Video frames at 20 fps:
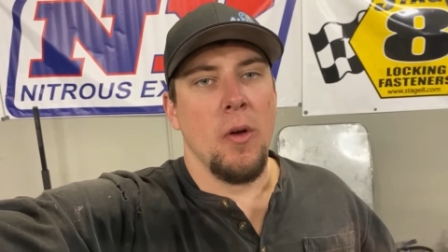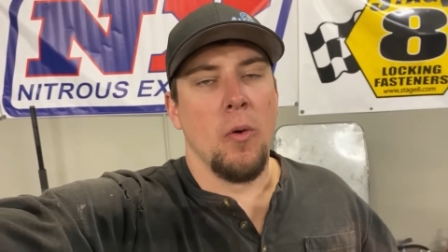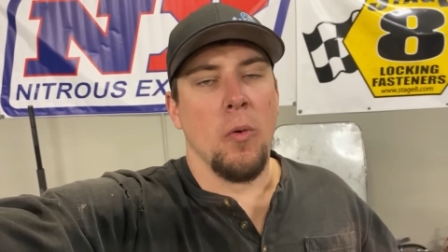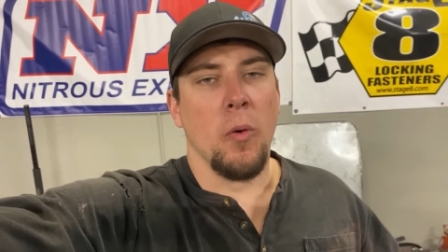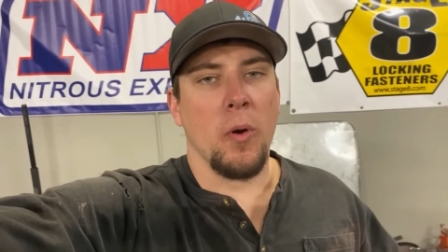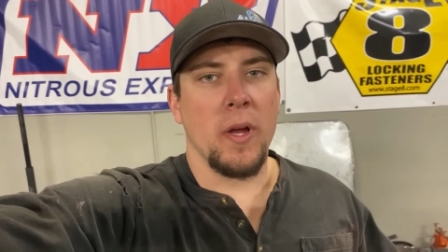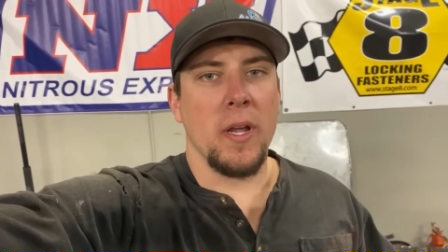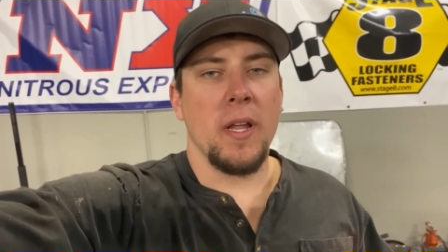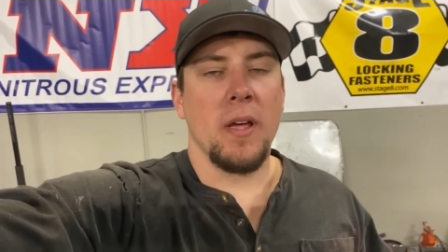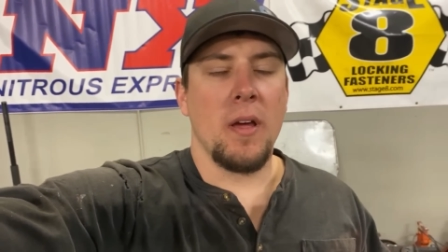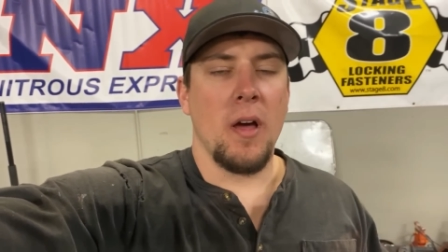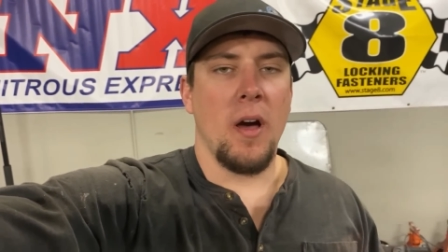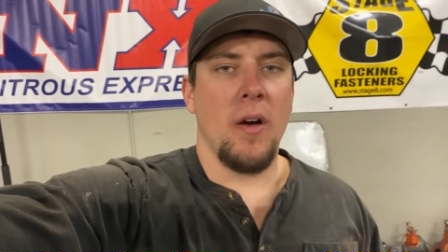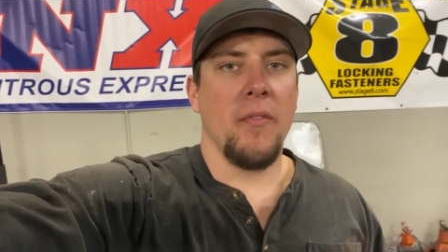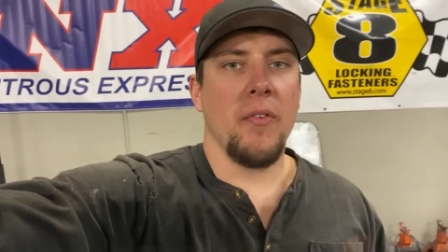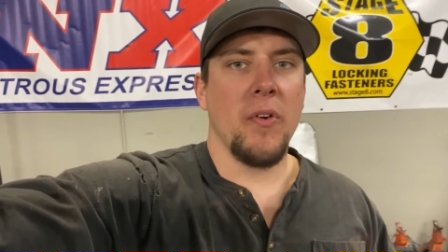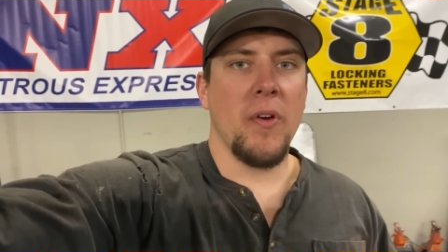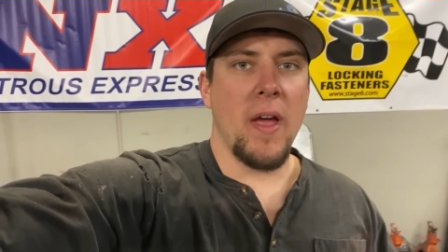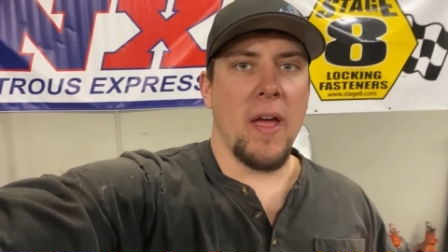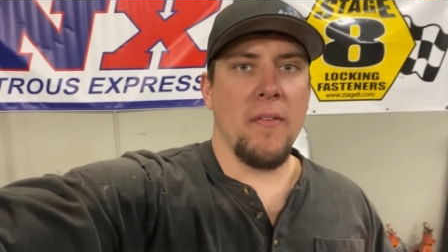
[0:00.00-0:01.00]
we're gonna
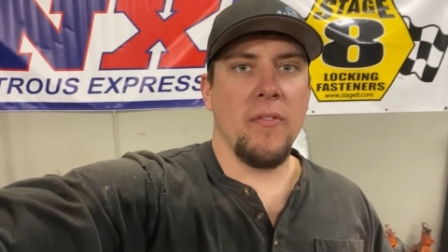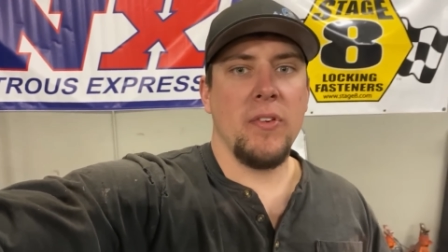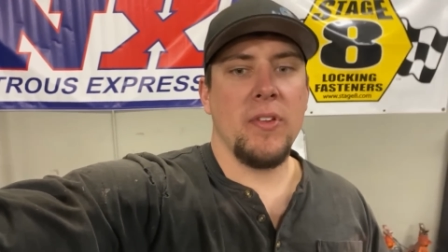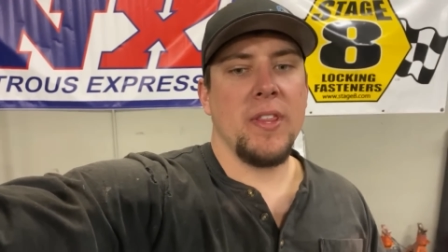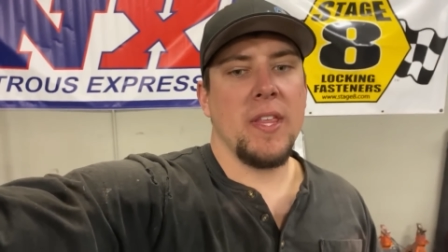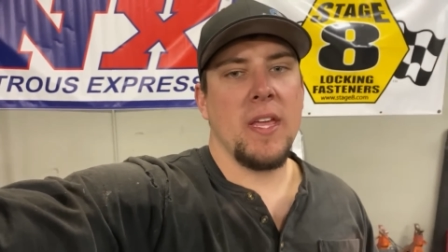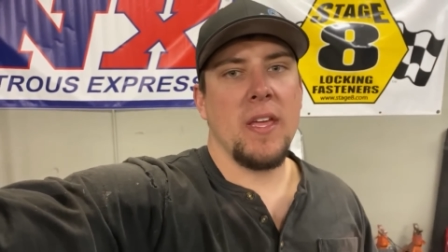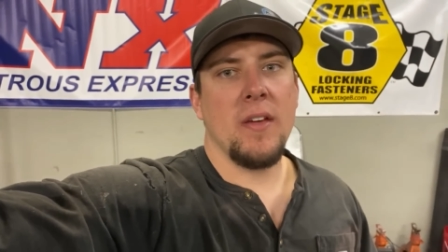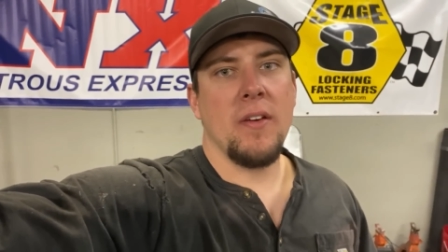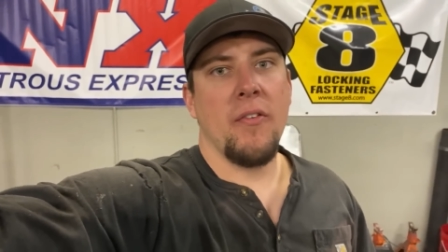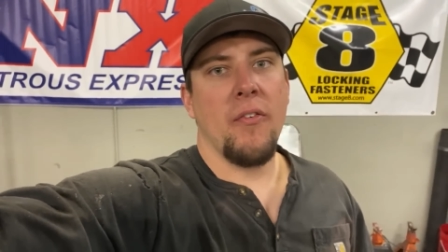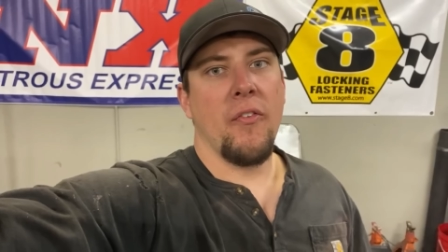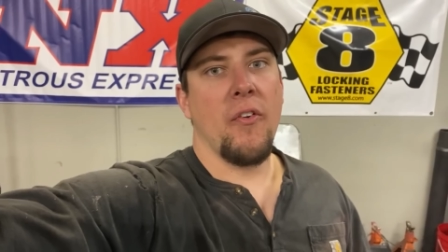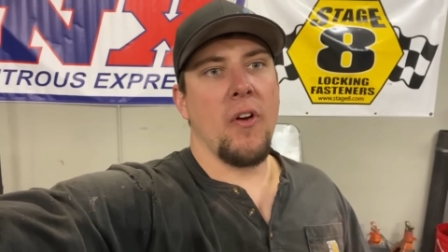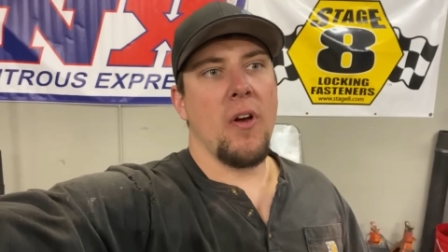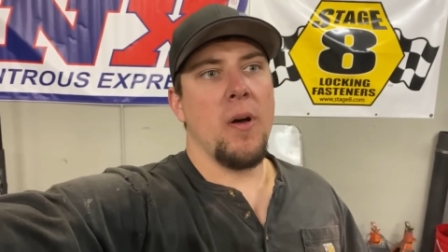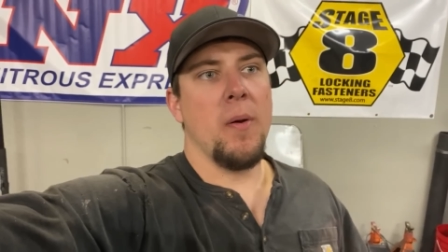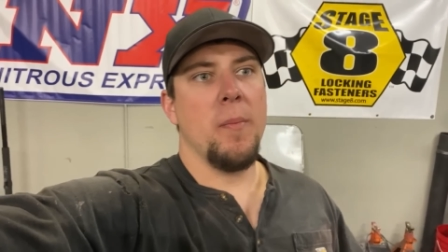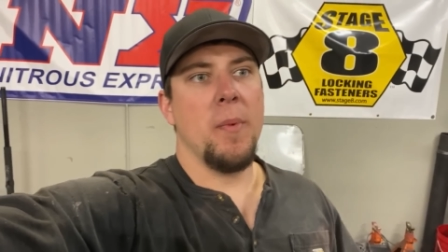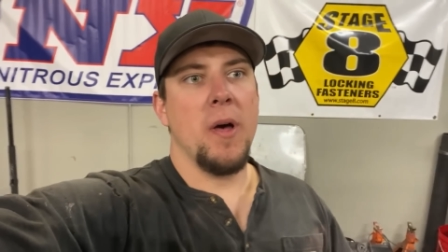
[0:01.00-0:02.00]
cover everything
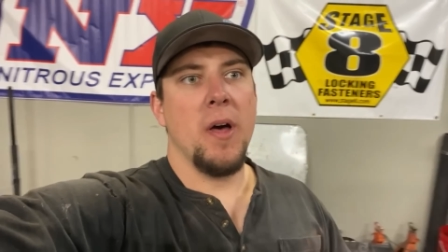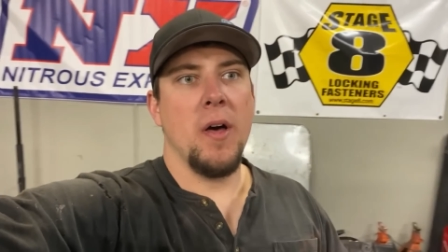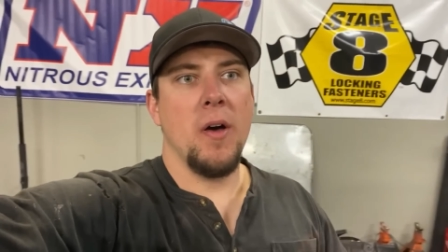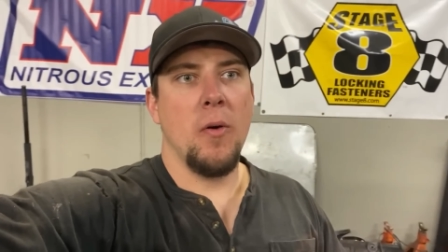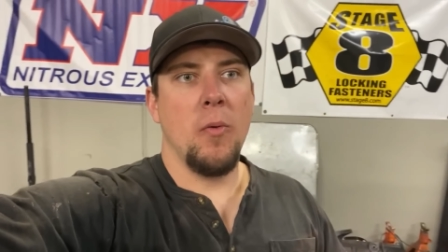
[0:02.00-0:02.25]
from